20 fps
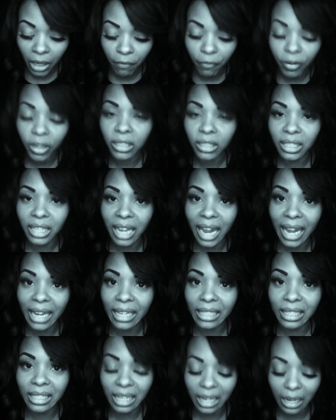Verse
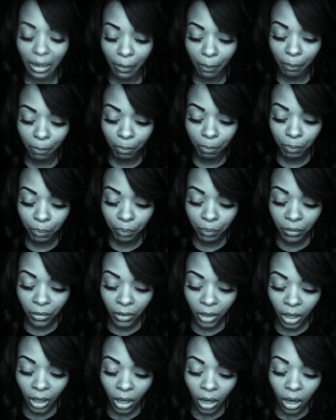18.
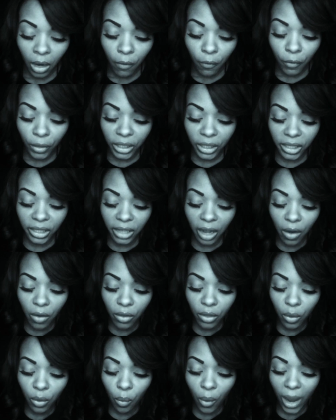For so
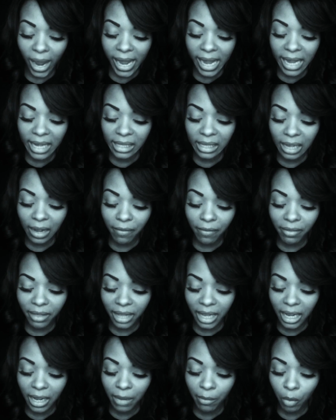the ways of
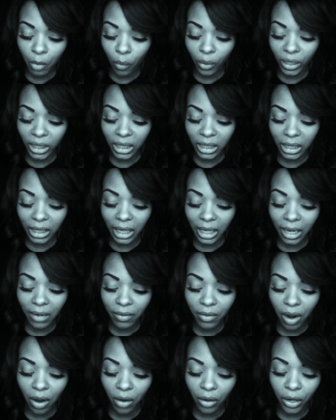them which
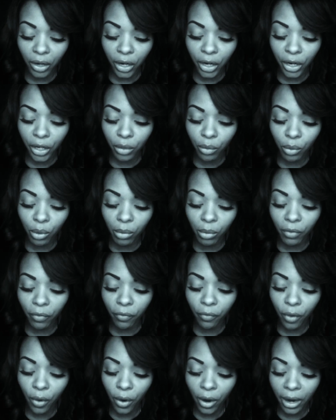lived on earth were
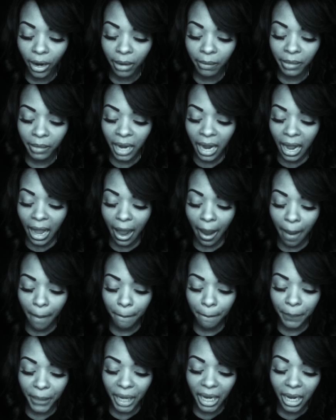reformed,
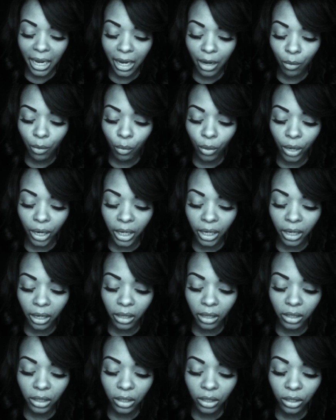and men were
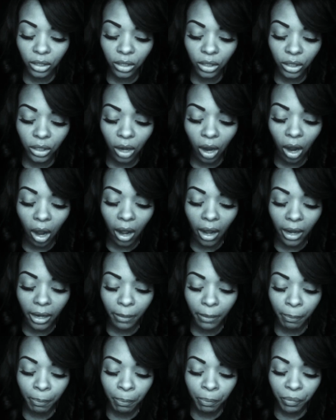taught
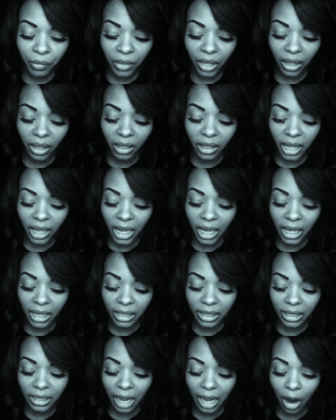the
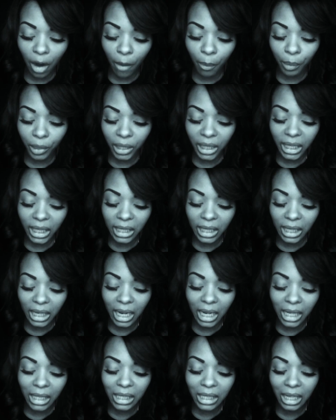things that are pleasing
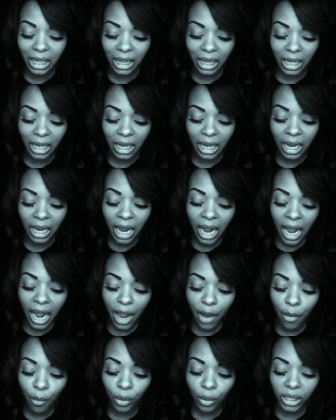unto thee,
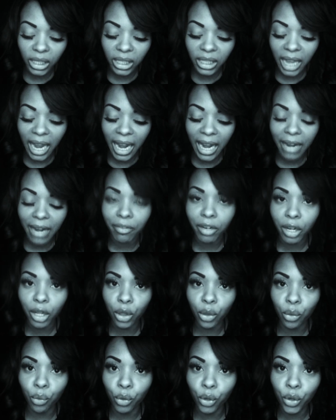and were saved
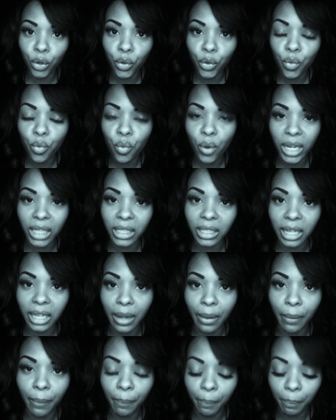through
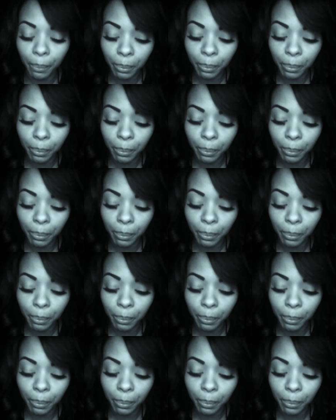wisdom.